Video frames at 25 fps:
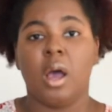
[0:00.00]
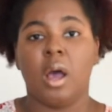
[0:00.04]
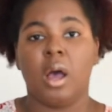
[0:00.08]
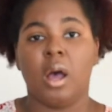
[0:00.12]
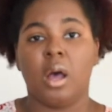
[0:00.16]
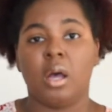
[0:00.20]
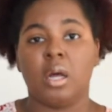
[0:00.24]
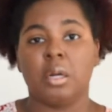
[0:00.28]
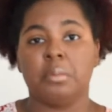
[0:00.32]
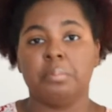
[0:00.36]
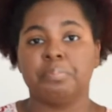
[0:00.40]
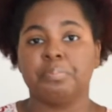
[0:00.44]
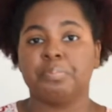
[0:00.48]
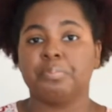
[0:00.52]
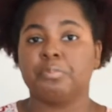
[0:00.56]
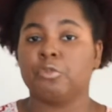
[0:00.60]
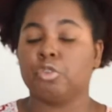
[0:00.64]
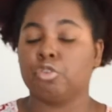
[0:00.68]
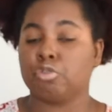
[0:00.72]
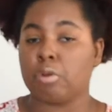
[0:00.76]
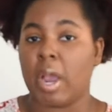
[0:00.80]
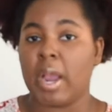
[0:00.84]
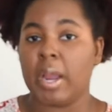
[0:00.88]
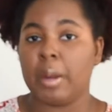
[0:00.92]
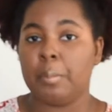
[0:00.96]
um,
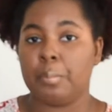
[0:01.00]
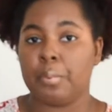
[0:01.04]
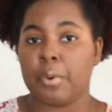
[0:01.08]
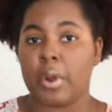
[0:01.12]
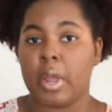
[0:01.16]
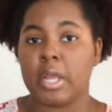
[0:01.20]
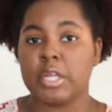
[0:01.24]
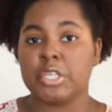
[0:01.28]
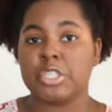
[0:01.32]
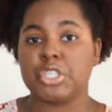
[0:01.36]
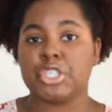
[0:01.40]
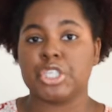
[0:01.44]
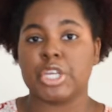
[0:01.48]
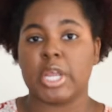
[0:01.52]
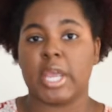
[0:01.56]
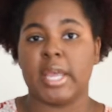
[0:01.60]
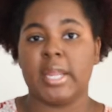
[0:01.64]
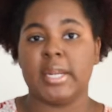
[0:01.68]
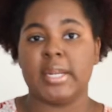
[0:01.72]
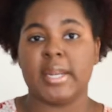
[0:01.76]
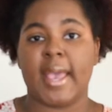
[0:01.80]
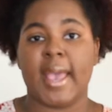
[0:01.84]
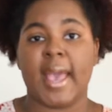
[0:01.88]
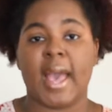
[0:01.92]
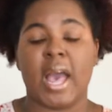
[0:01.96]
dry brush, and they